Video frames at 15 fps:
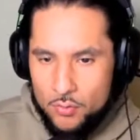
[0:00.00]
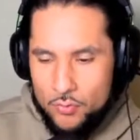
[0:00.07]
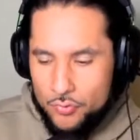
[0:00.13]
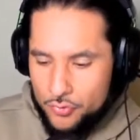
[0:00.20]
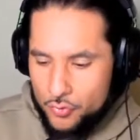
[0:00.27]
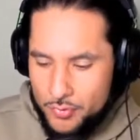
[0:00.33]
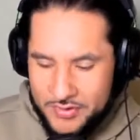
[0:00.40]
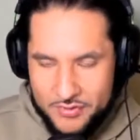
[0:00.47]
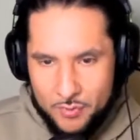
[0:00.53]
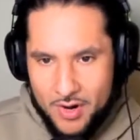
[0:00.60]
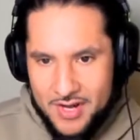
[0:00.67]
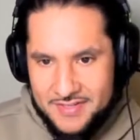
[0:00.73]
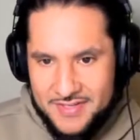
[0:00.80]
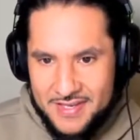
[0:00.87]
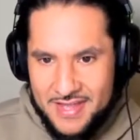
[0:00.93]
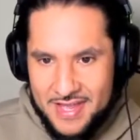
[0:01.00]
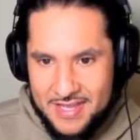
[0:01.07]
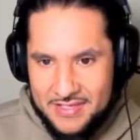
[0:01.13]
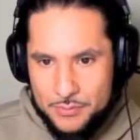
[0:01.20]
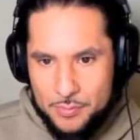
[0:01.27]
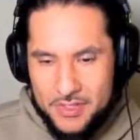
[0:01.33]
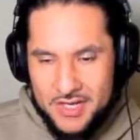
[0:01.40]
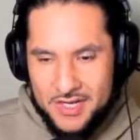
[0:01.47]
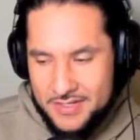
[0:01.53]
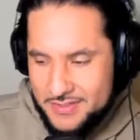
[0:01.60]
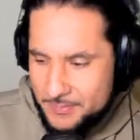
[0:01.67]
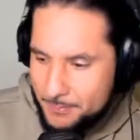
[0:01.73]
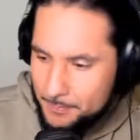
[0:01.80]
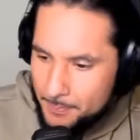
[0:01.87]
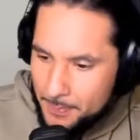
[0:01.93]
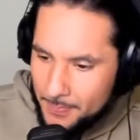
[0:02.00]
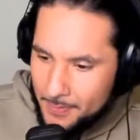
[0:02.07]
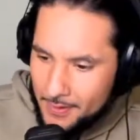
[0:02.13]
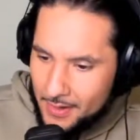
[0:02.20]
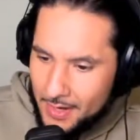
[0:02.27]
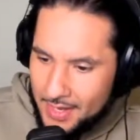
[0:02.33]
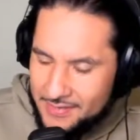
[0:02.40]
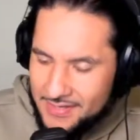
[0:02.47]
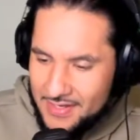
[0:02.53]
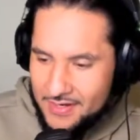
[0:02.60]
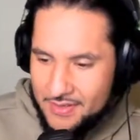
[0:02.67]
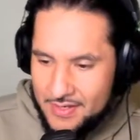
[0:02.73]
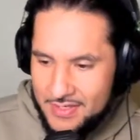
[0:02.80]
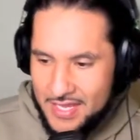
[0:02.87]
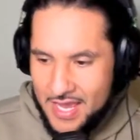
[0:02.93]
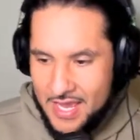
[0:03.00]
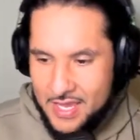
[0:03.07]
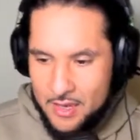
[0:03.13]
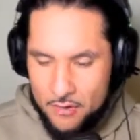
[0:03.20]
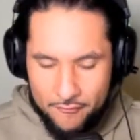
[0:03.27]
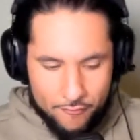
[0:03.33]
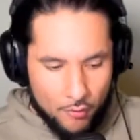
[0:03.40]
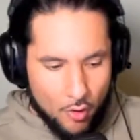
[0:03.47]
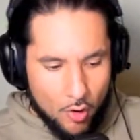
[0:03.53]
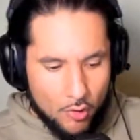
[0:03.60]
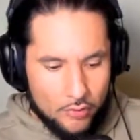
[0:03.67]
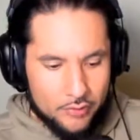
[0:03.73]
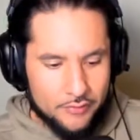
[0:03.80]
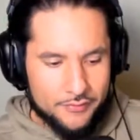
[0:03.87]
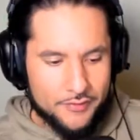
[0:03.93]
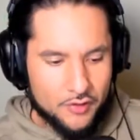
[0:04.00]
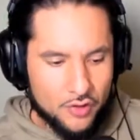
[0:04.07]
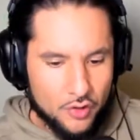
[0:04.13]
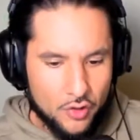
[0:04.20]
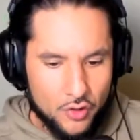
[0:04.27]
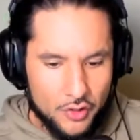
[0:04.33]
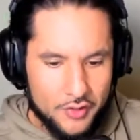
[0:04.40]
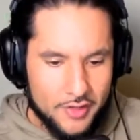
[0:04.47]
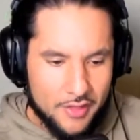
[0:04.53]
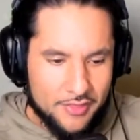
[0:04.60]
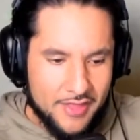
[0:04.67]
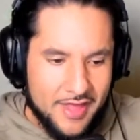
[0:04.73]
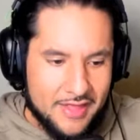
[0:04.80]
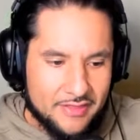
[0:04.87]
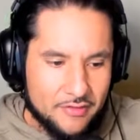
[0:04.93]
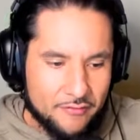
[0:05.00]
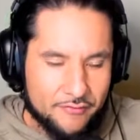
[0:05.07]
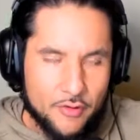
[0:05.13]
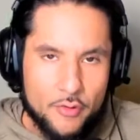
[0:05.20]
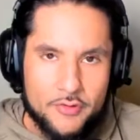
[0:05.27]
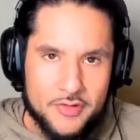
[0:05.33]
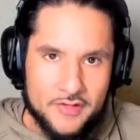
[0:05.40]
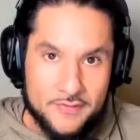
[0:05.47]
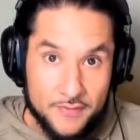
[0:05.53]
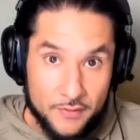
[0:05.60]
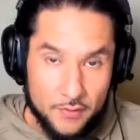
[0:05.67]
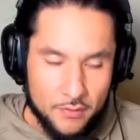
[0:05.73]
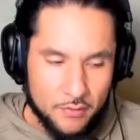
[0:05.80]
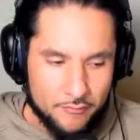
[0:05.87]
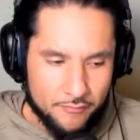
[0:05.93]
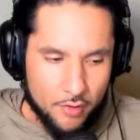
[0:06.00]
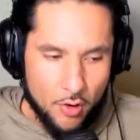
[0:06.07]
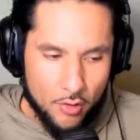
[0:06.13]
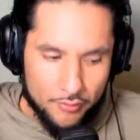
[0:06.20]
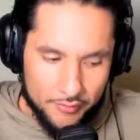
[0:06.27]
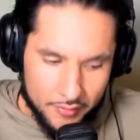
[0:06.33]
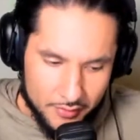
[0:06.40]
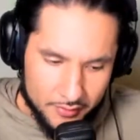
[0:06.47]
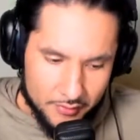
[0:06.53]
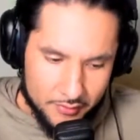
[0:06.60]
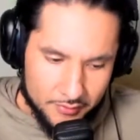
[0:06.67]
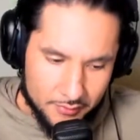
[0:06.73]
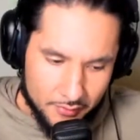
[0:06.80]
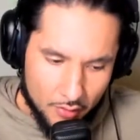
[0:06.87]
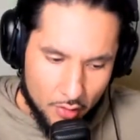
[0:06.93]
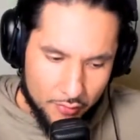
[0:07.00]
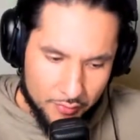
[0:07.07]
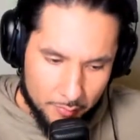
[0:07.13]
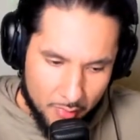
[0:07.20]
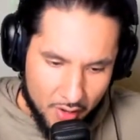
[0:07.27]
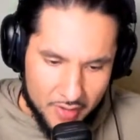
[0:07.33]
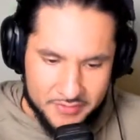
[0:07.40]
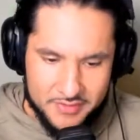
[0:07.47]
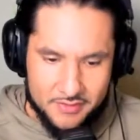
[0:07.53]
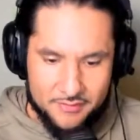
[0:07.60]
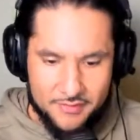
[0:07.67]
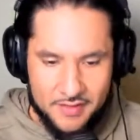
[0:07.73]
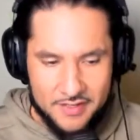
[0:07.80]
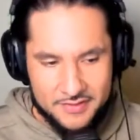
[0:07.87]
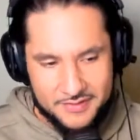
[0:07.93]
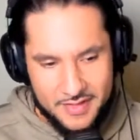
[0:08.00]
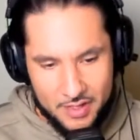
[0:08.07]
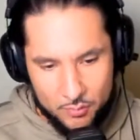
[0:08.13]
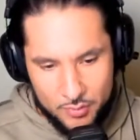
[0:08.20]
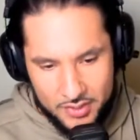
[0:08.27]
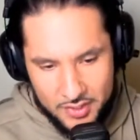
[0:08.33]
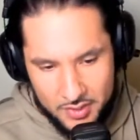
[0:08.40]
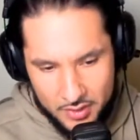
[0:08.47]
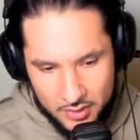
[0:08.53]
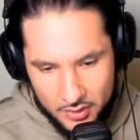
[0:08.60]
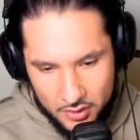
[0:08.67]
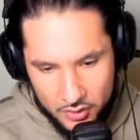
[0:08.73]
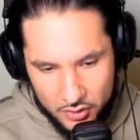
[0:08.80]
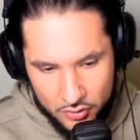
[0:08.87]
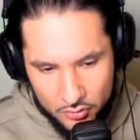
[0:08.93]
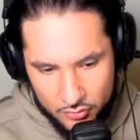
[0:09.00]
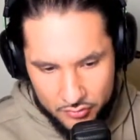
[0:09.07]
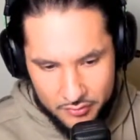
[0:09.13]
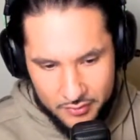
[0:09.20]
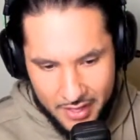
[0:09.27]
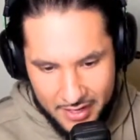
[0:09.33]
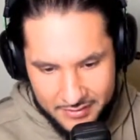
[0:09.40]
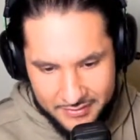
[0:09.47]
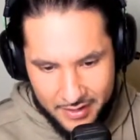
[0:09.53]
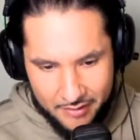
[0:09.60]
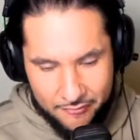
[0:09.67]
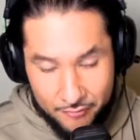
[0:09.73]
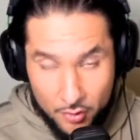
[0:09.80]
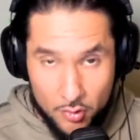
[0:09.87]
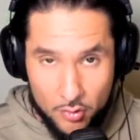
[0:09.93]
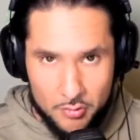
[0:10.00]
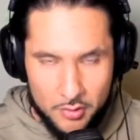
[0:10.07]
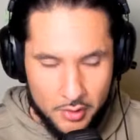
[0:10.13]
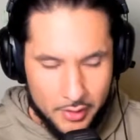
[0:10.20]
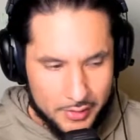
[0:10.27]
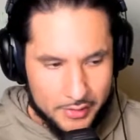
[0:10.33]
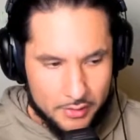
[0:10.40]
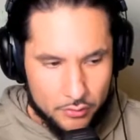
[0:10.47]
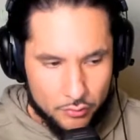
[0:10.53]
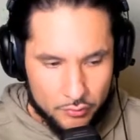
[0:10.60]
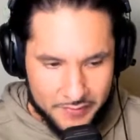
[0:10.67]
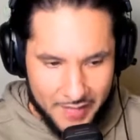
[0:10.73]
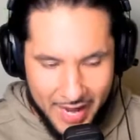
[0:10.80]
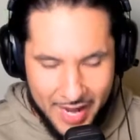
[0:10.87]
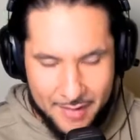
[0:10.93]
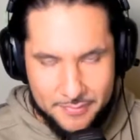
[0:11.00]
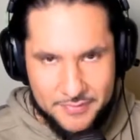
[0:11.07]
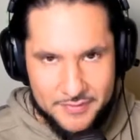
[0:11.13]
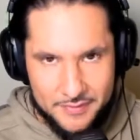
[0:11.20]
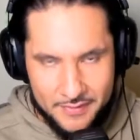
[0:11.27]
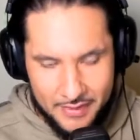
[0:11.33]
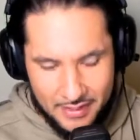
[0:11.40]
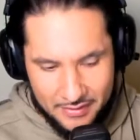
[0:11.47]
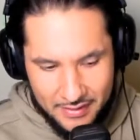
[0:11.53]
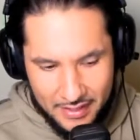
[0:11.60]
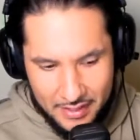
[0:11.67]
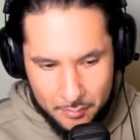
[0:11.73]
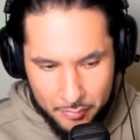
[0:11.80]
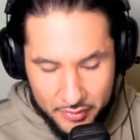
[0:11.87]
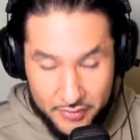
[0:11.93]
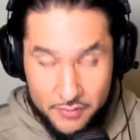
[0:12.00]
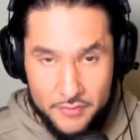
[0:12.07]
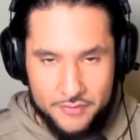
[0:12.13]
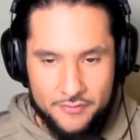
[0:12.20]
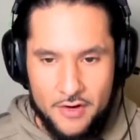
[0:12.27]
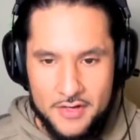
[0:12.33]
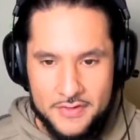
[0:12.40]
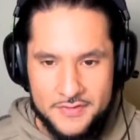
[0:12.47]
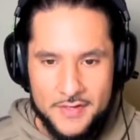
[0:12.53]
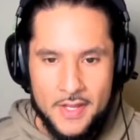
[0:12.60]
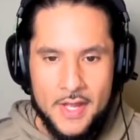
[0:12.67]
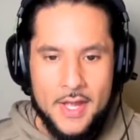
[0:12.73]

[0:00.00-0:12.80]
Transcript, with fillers: the reason why I say that is because at the end of the day, for all the good that the phone can do, for all the, the, all the positive things that we can utilize that phone and those apps that they can produce for us,